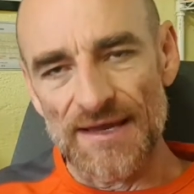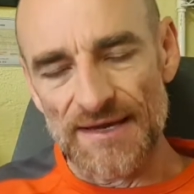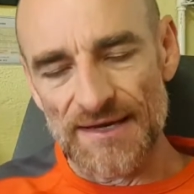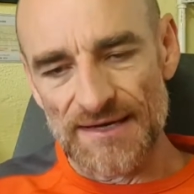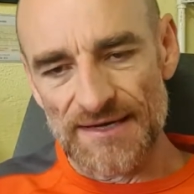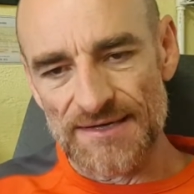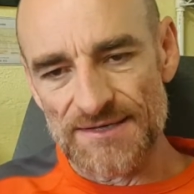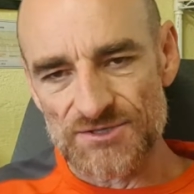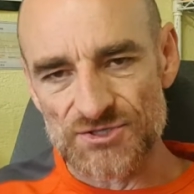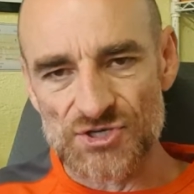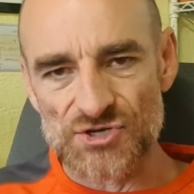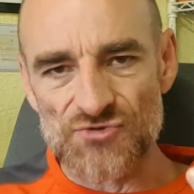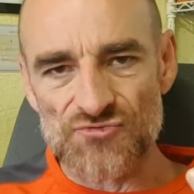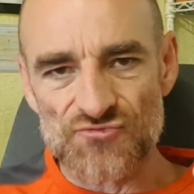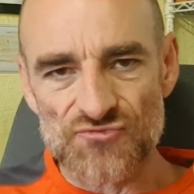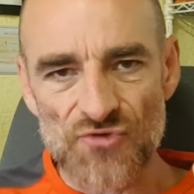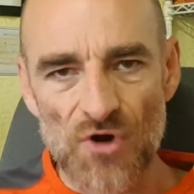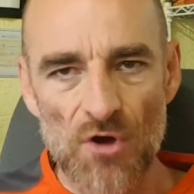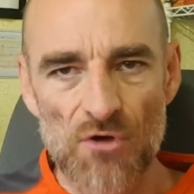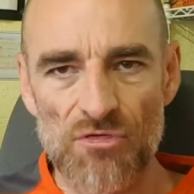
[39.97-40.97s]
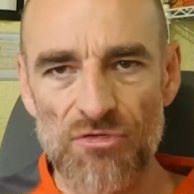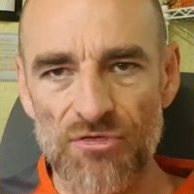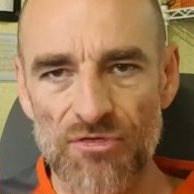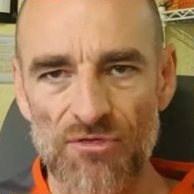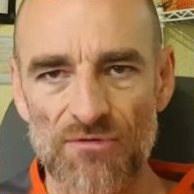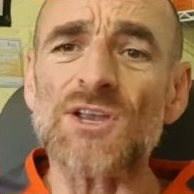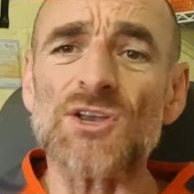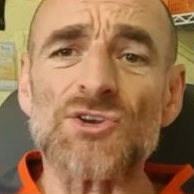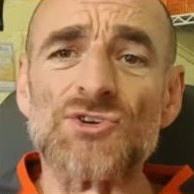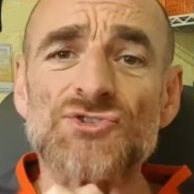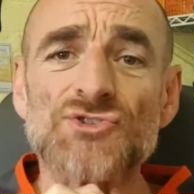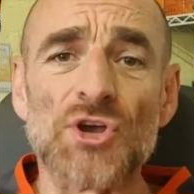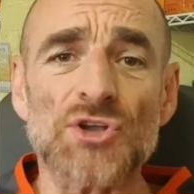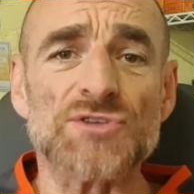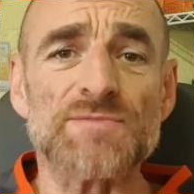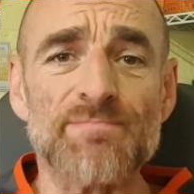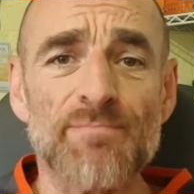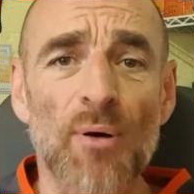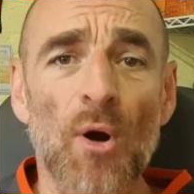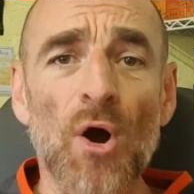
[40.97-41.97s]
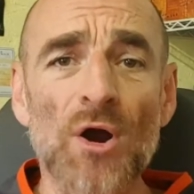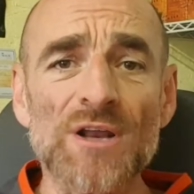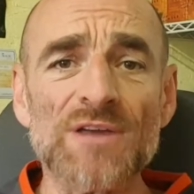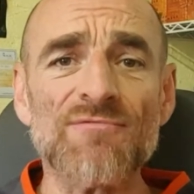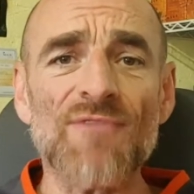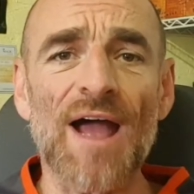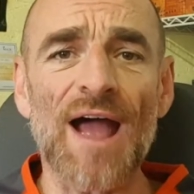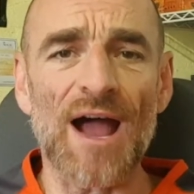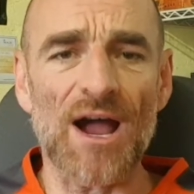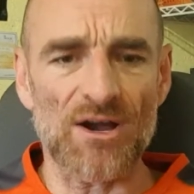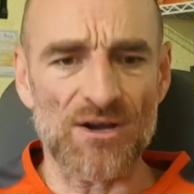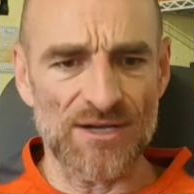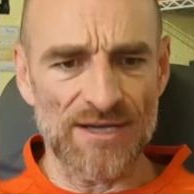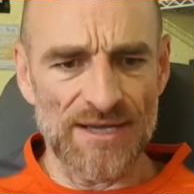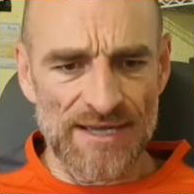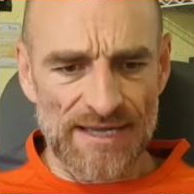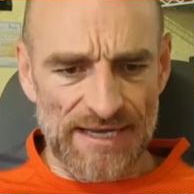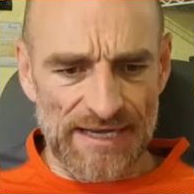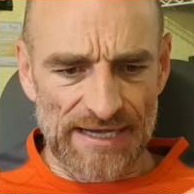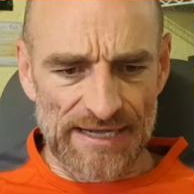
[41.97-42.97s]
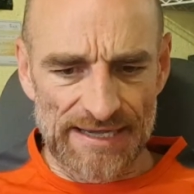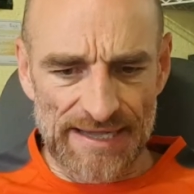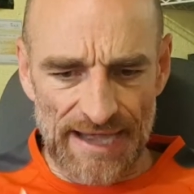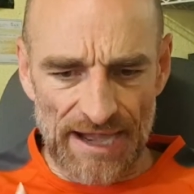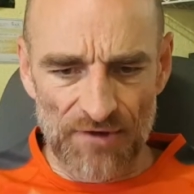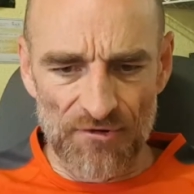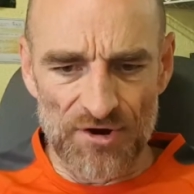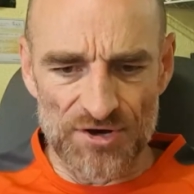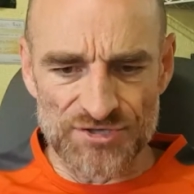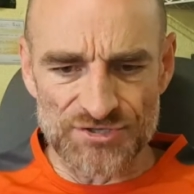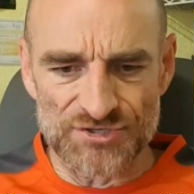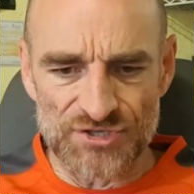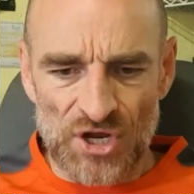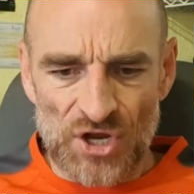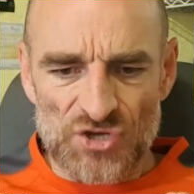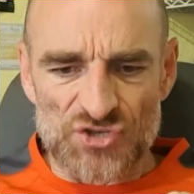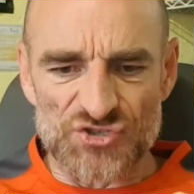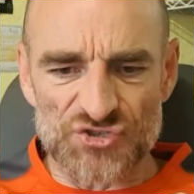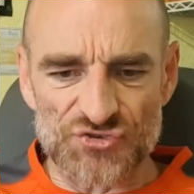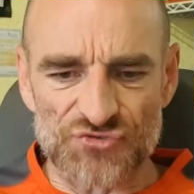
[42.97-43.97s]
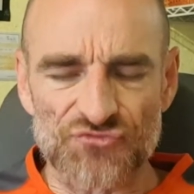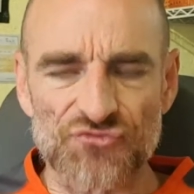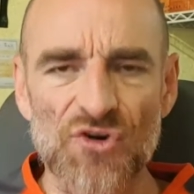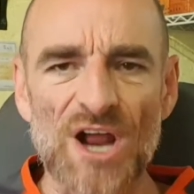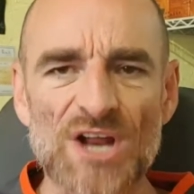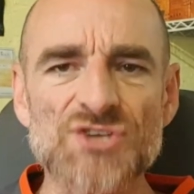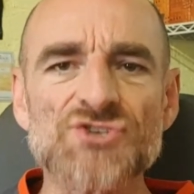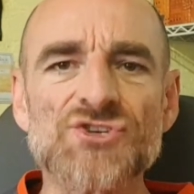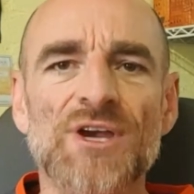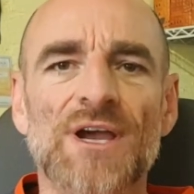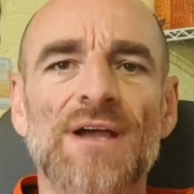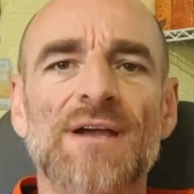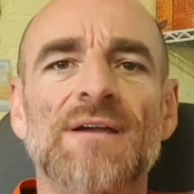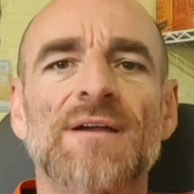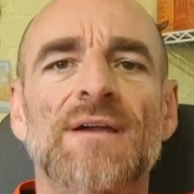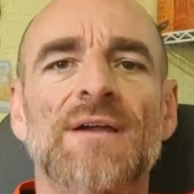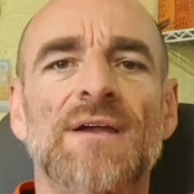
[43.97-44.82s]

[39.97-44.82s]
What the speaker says: is growth. So it's part of our inherent structure.